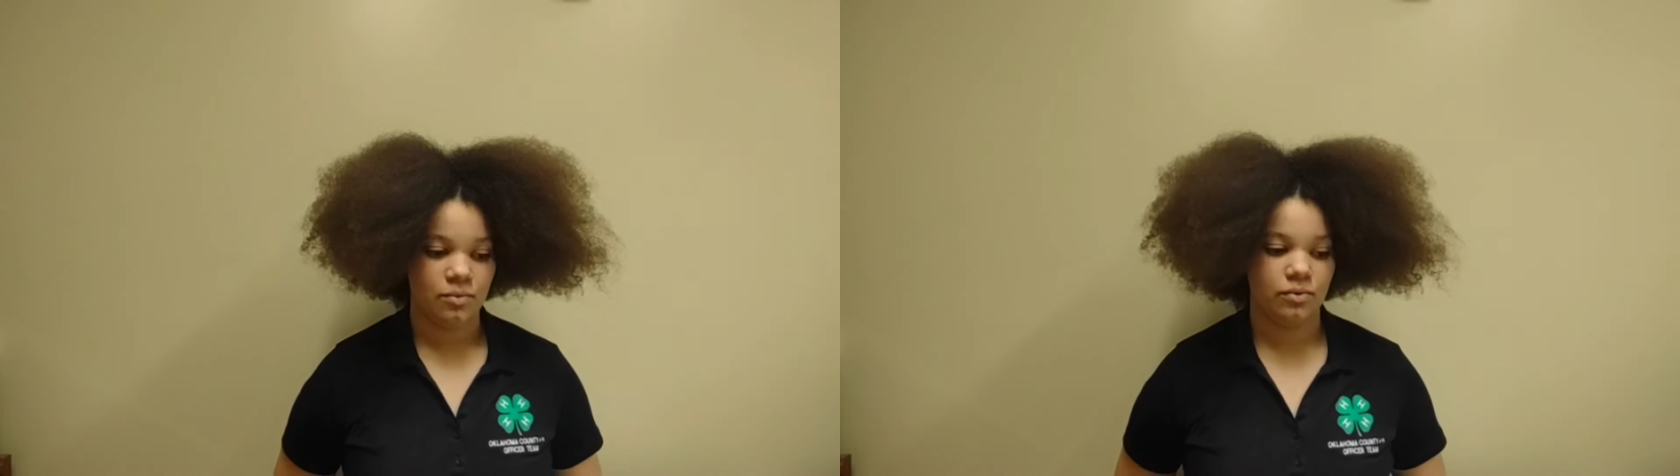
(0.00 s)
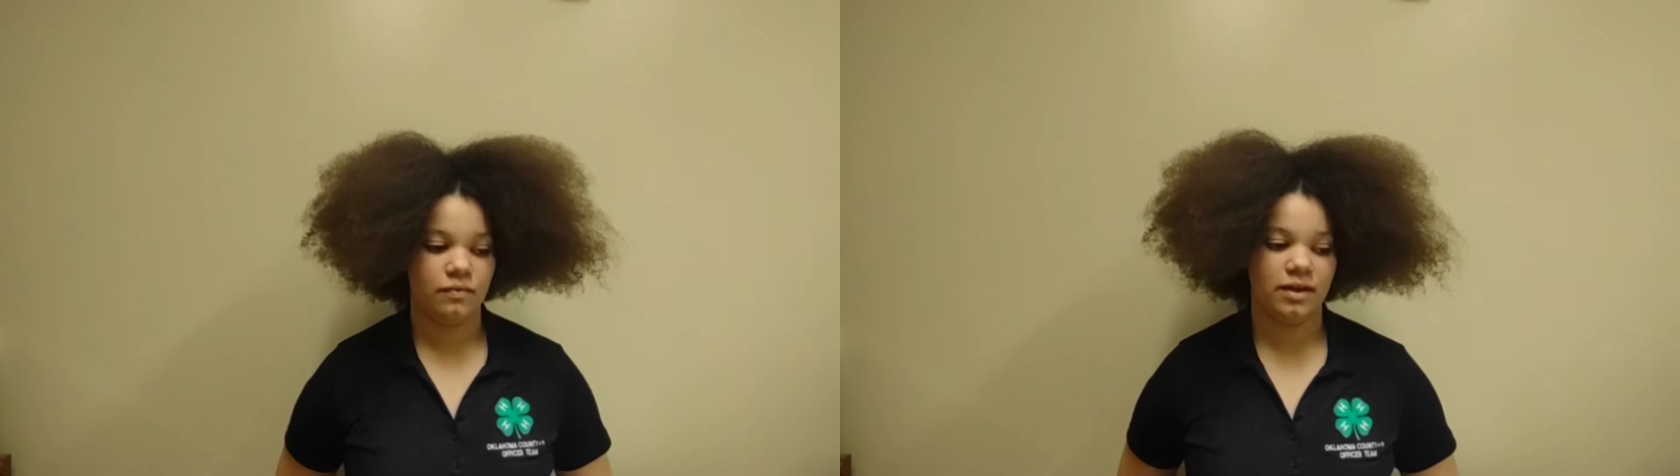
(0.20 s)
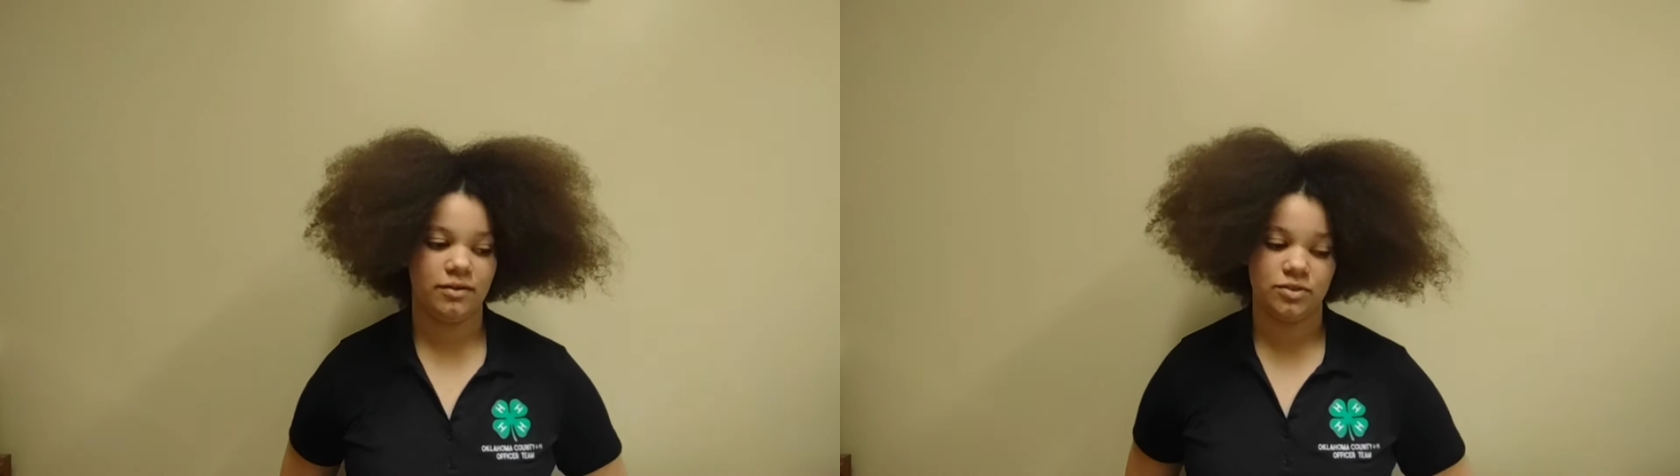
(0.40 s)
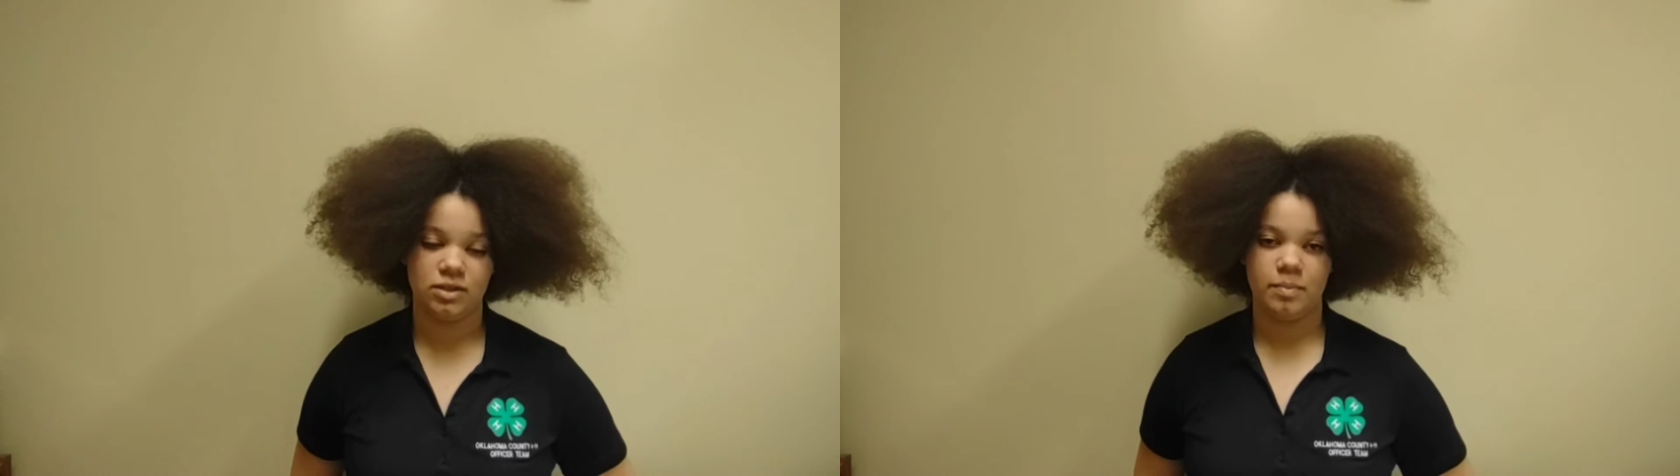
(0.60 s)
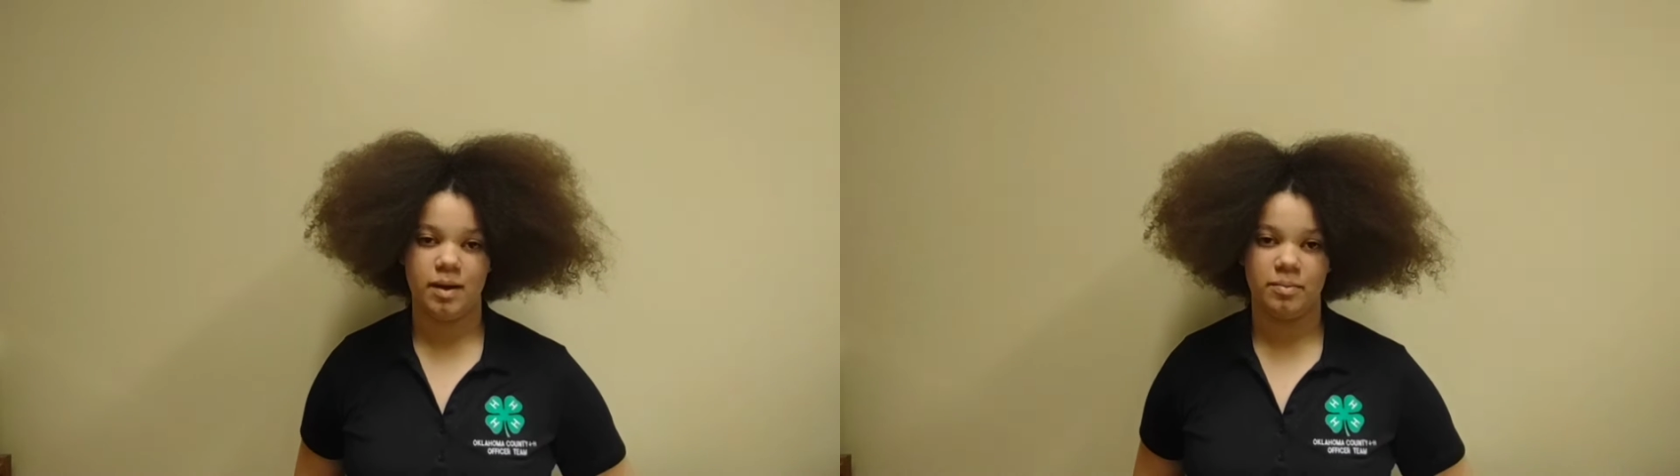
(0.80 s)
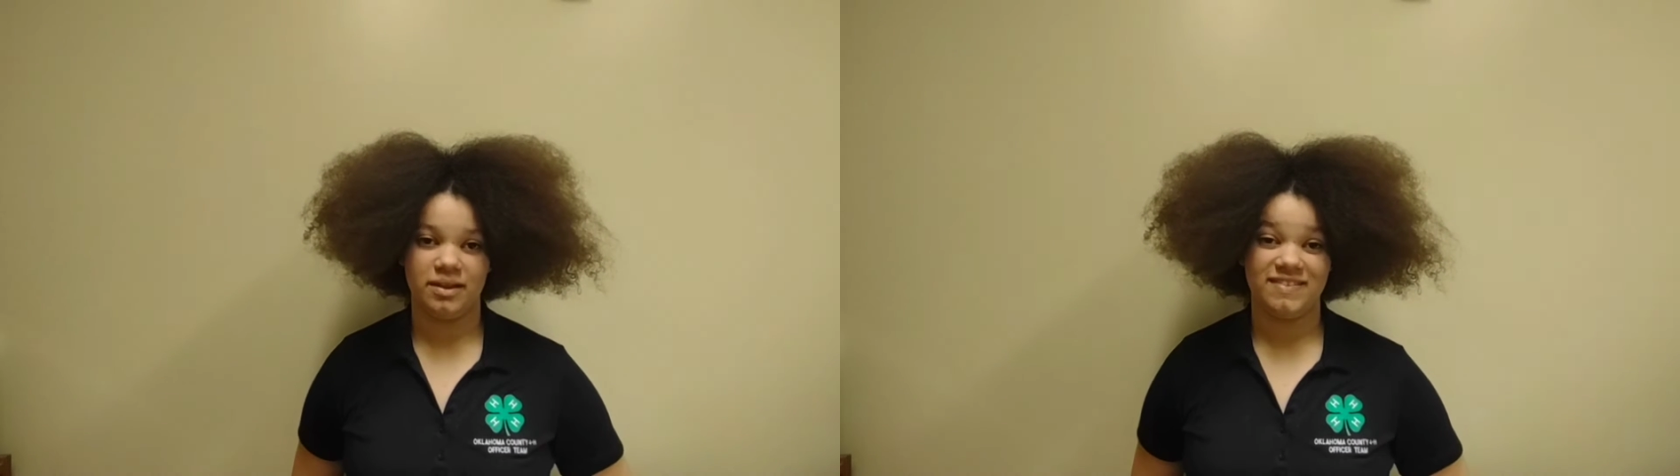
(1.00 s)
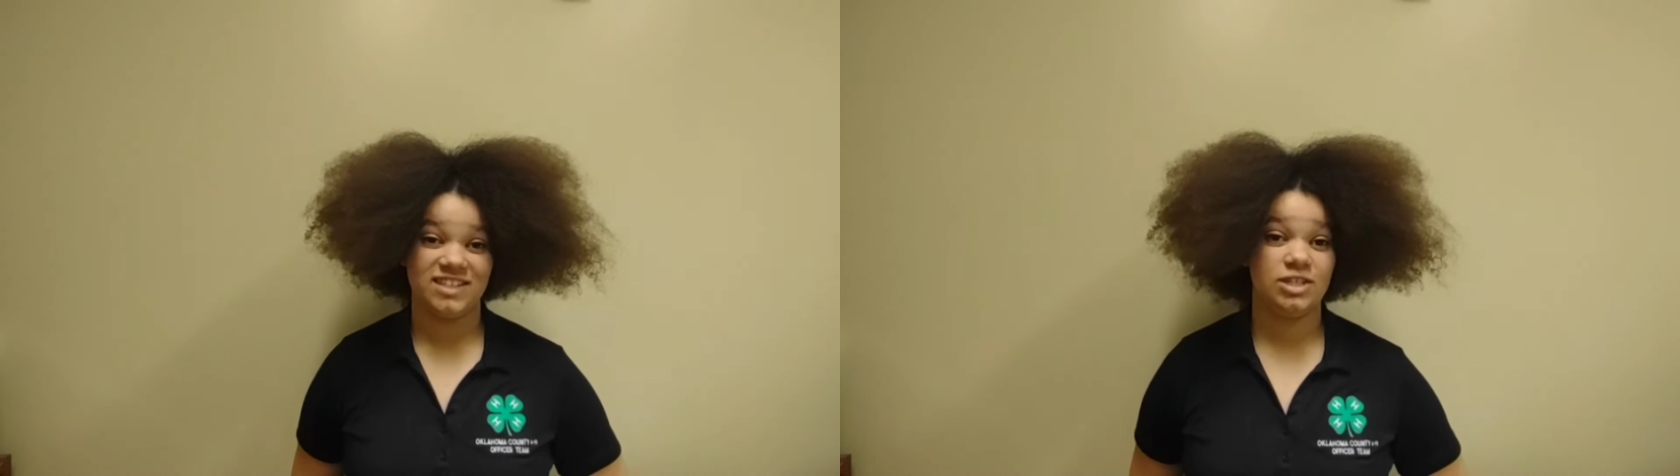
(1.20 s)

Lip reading: revealed to the public that